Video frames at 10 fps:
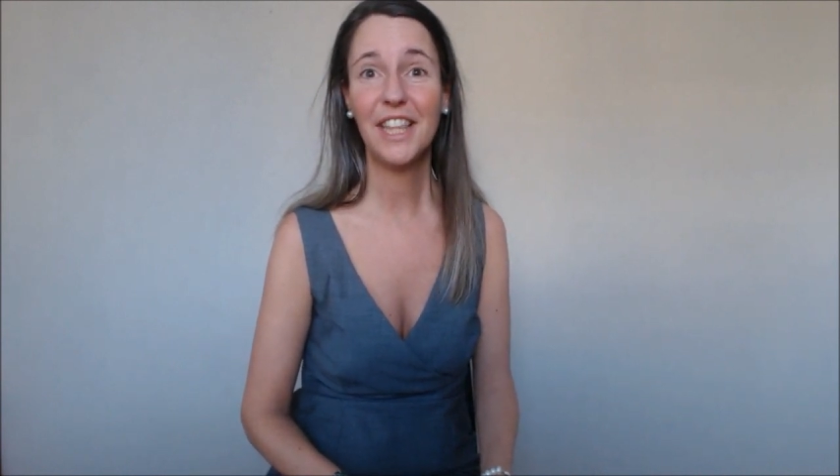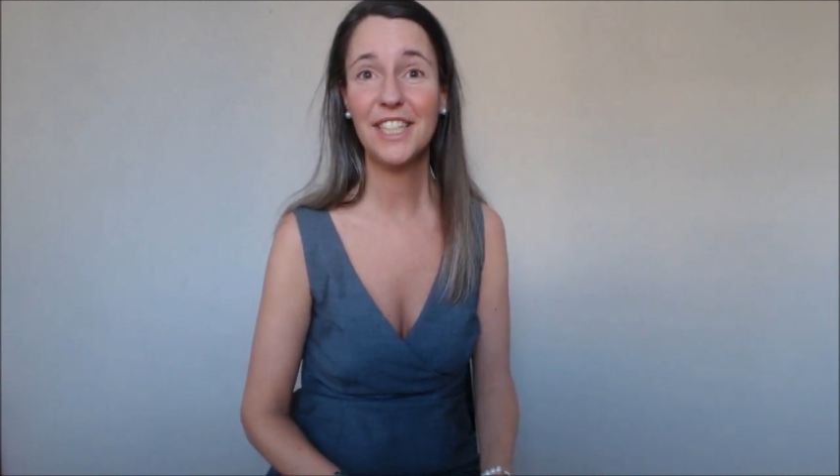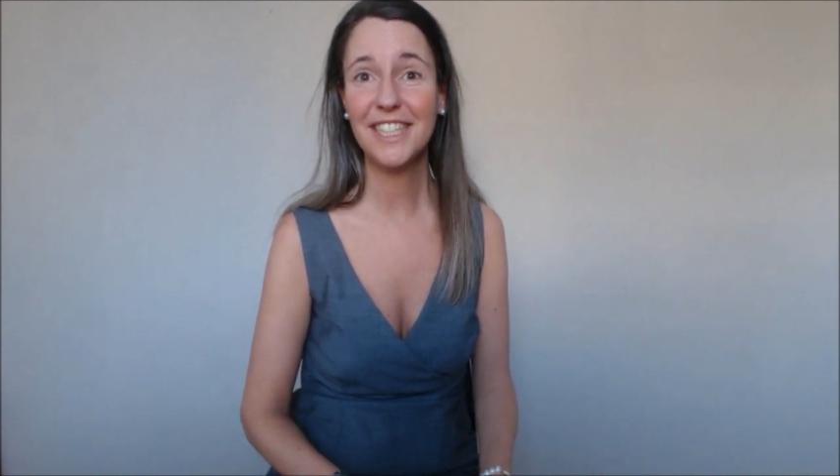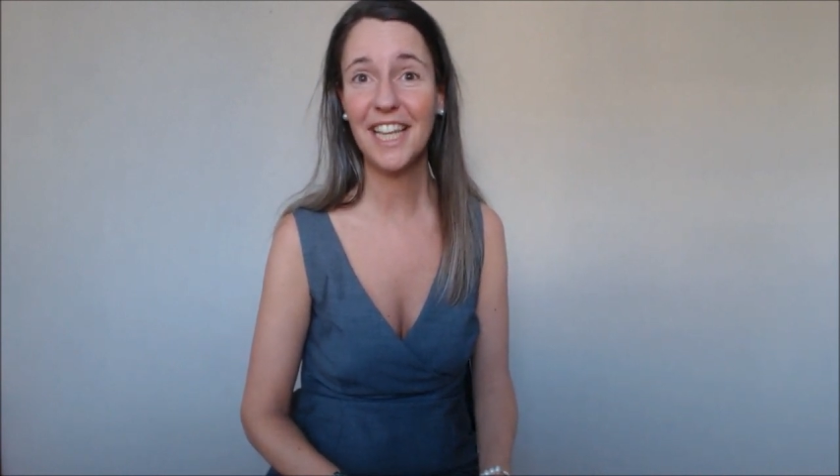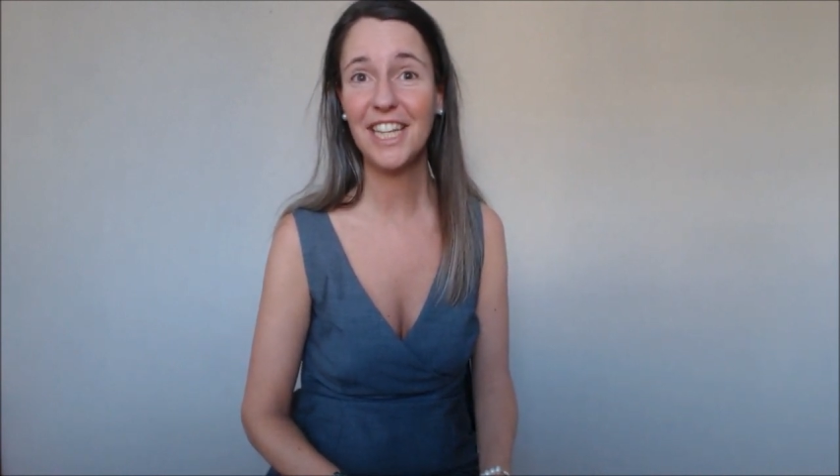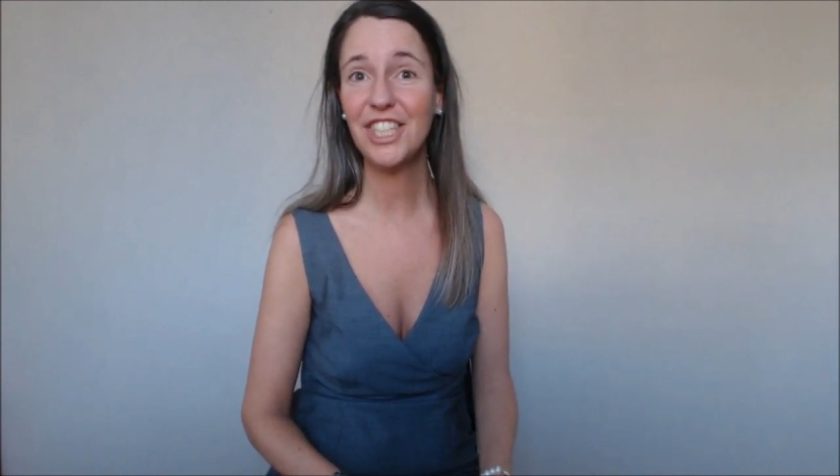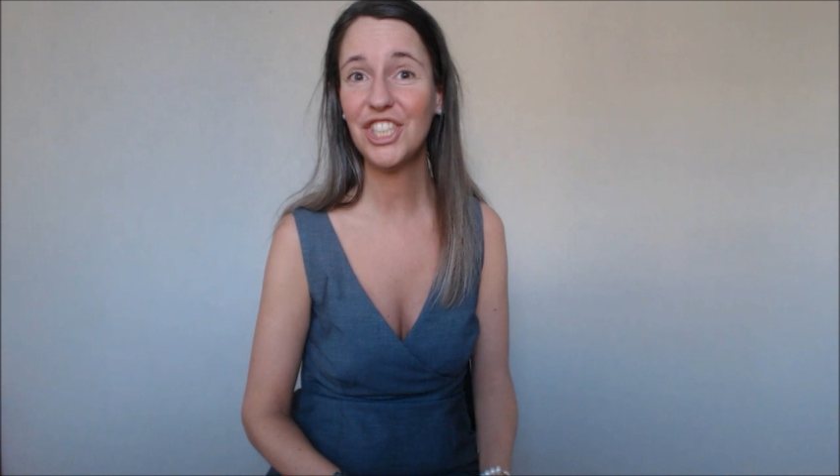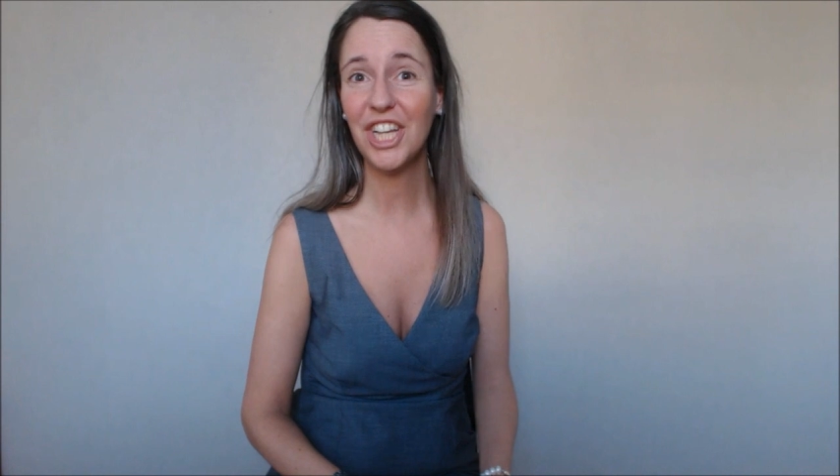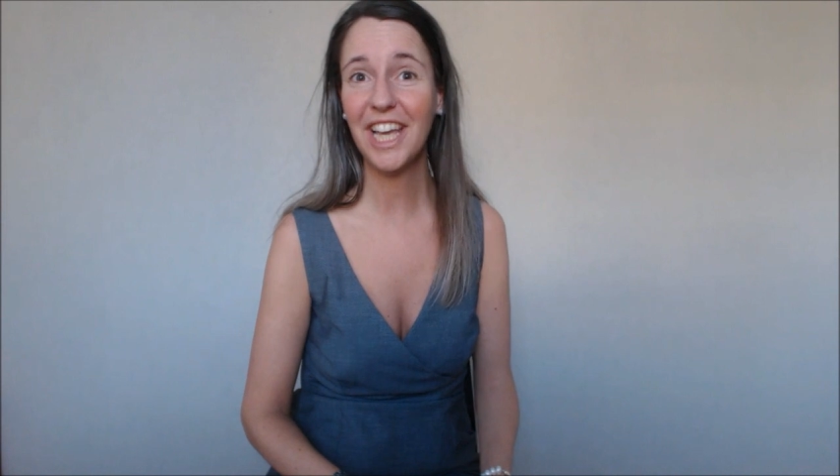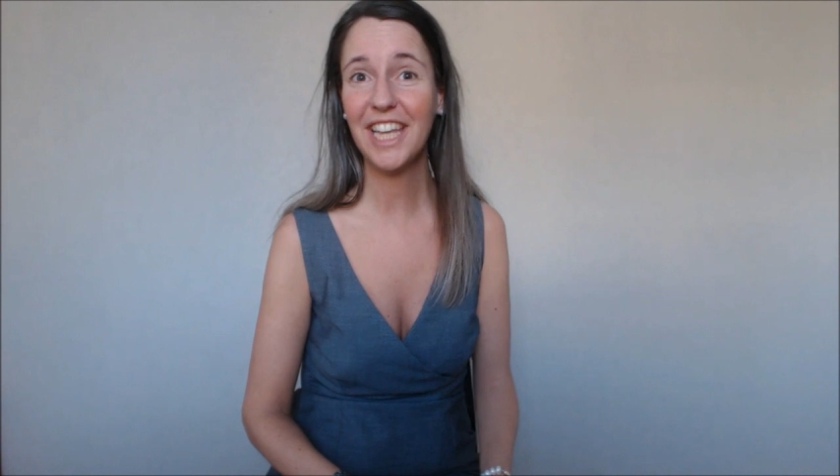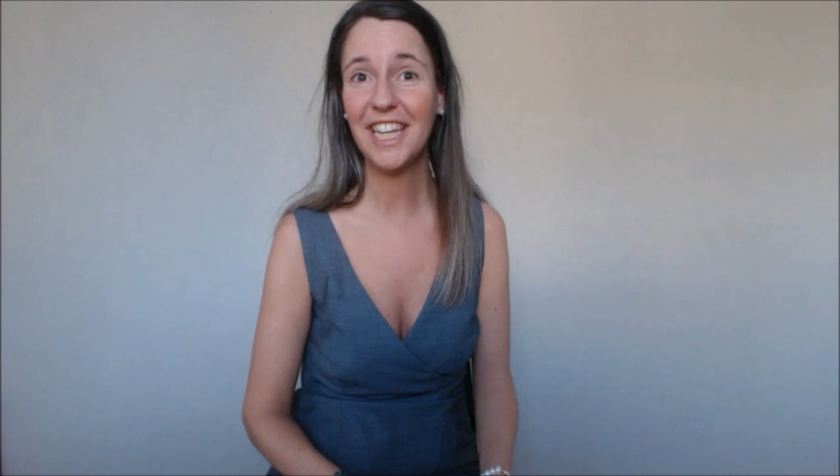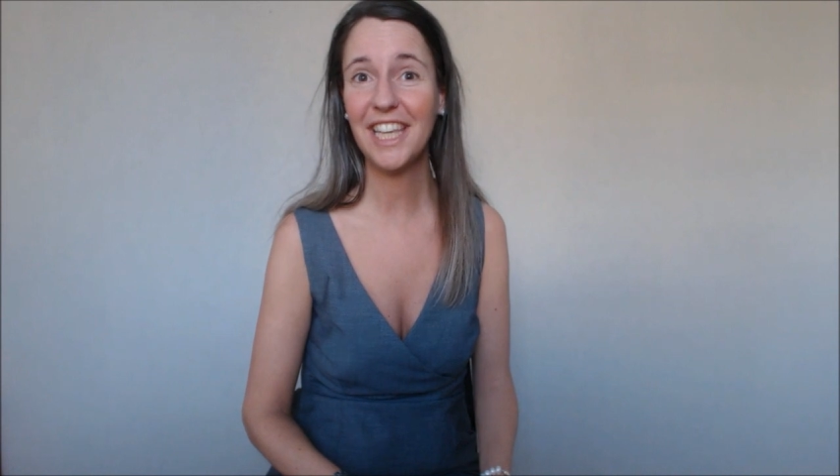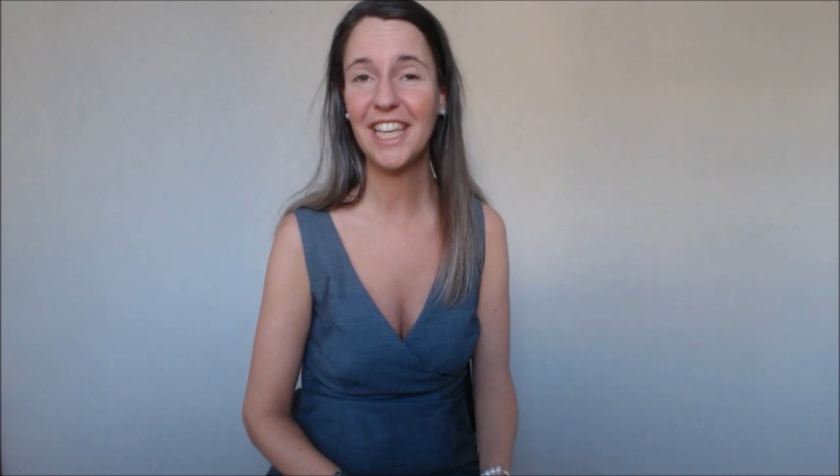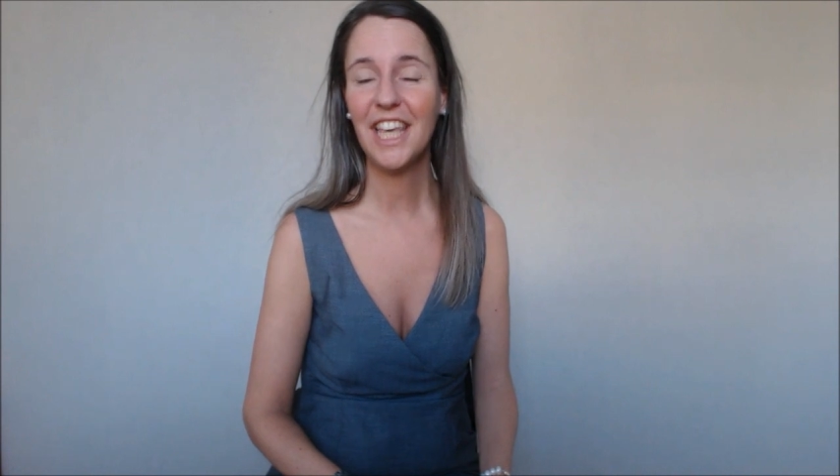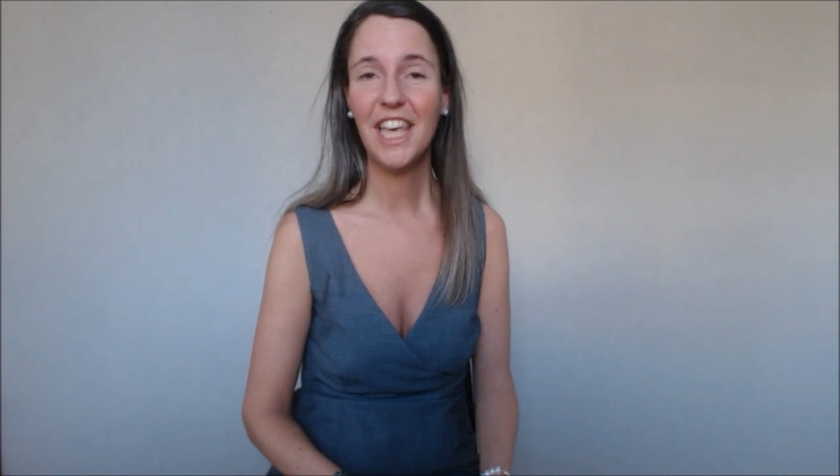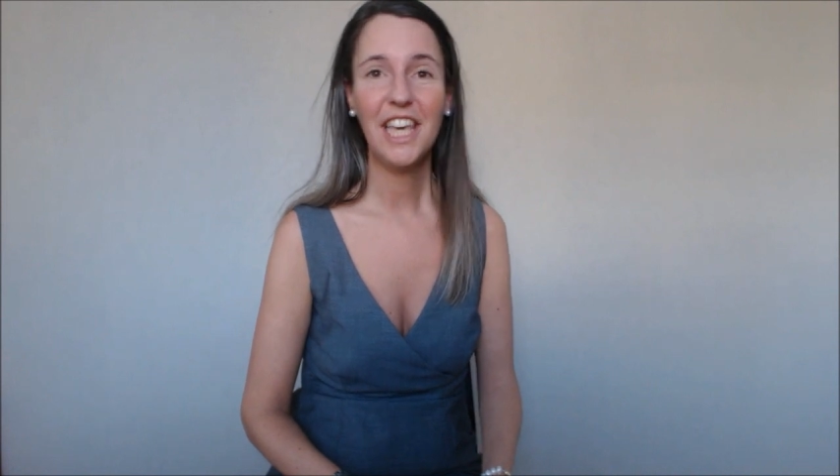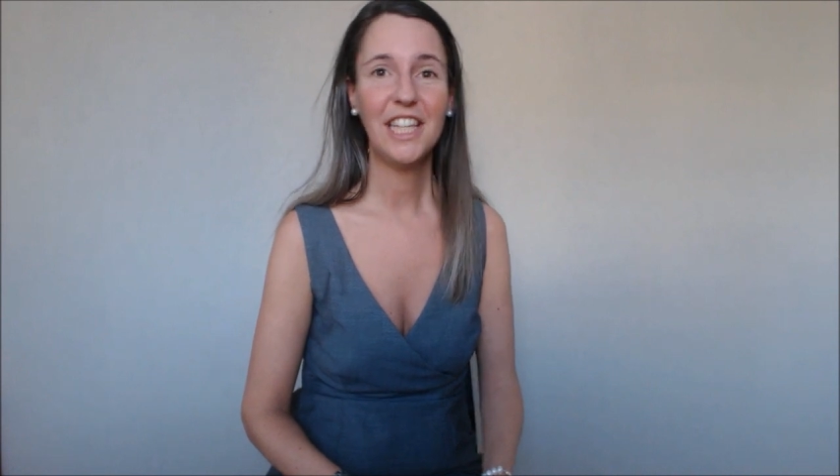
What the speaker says: The sun is shining.